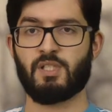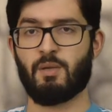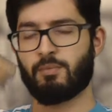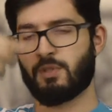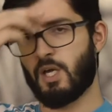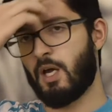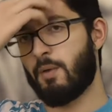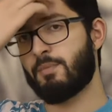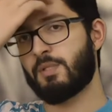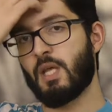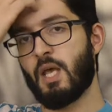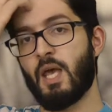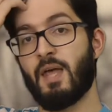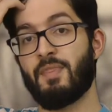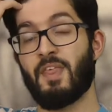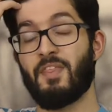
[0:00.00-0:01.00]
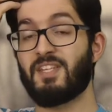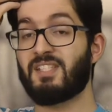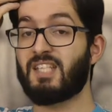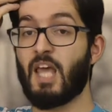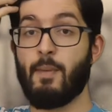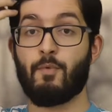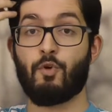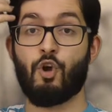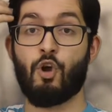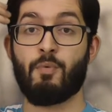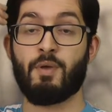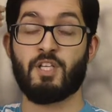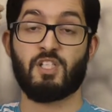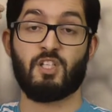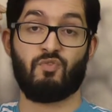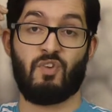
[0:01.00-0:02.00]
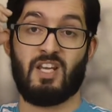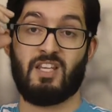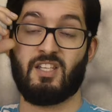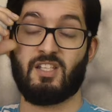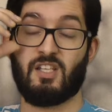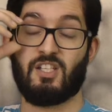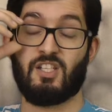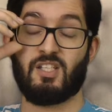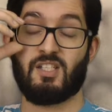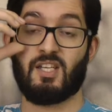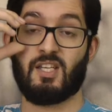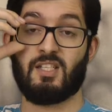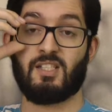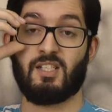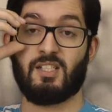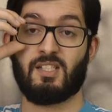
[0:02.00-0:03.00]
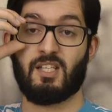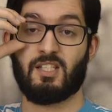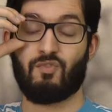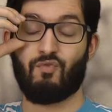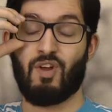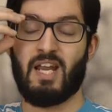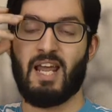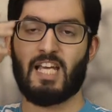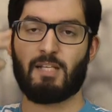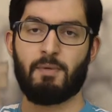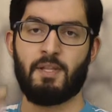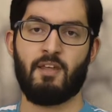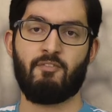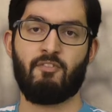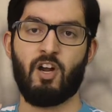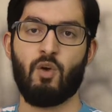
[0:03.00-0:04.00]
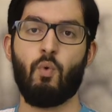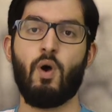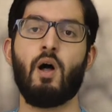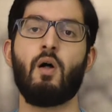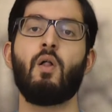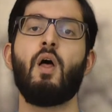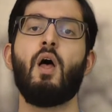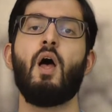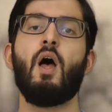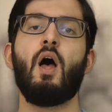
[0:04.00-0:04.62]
Sometimes they're the same group, it just doesn't really explain that very well.